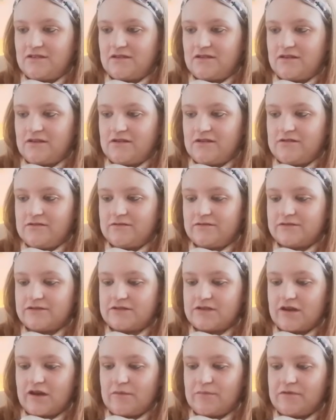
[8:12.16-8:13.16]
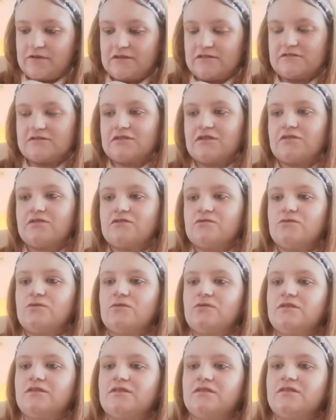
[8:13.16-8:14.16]
Girl Serpent
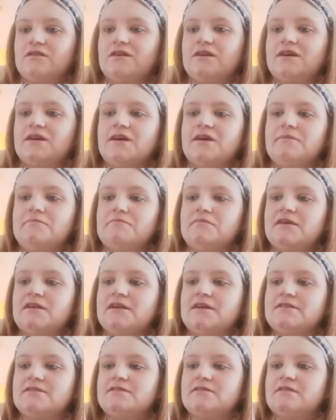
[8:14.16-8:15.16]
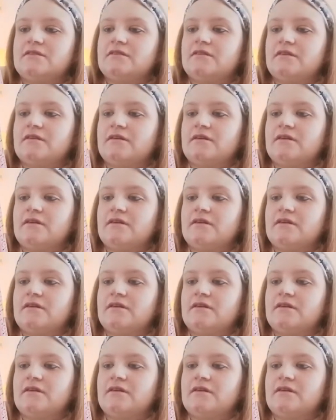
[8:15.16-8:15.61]
Thorn, the Lesser